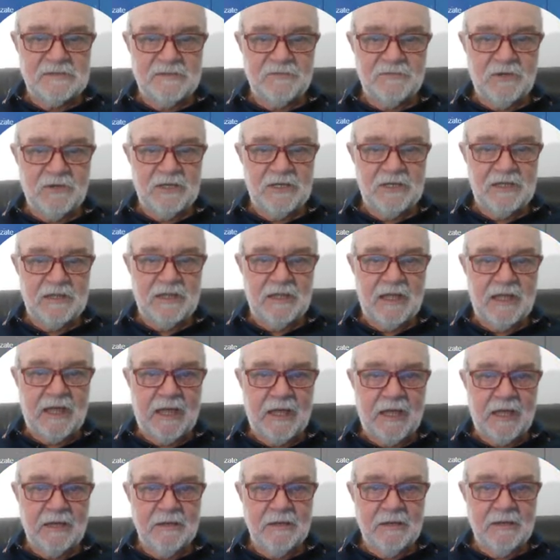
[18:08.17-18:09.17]
If I hit
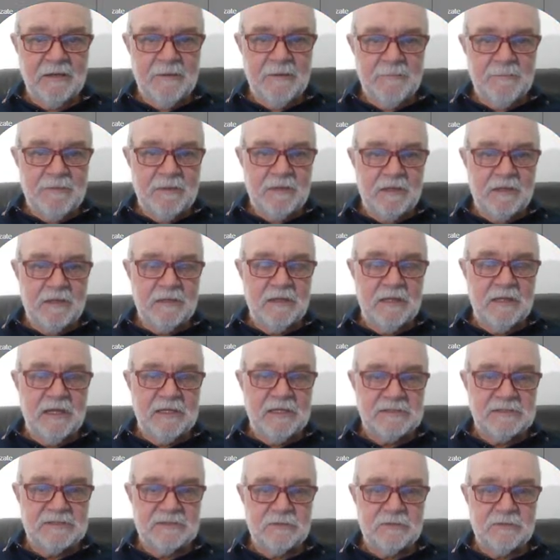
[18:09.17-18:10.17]
that, then
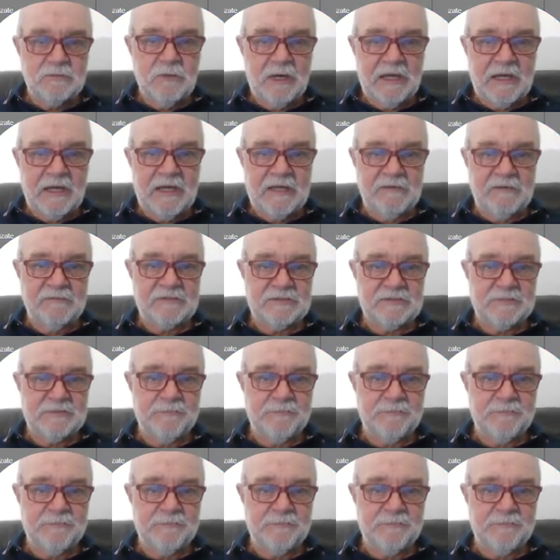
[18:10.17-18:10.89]
there's the waves.